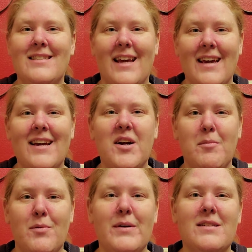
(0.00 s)
taking a
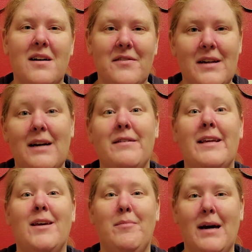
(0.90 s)
couple weeks off and having to
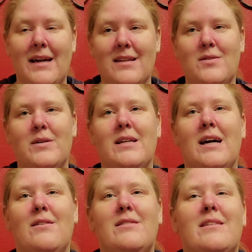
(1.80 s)
get back into it,
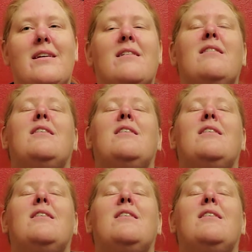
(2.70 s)
I was like,